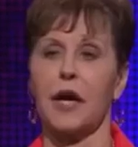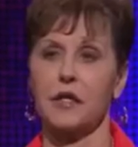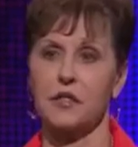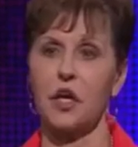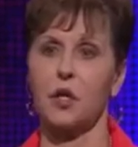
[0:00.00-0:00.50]
I
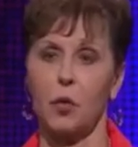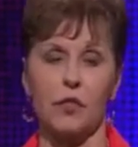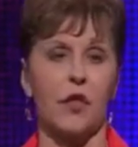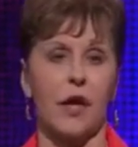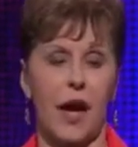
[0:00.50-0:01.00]
can tell you
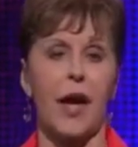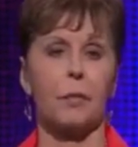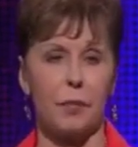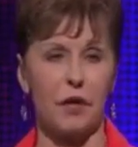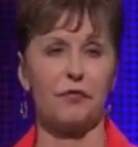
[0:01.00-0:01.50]
one thing, I had
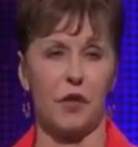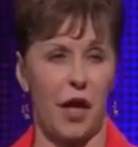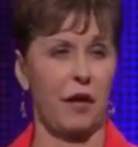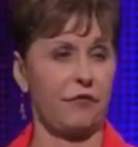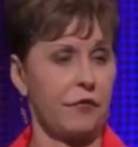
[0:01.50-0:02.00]
a pitiful
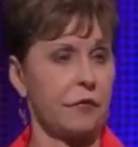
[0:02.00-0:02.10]
life.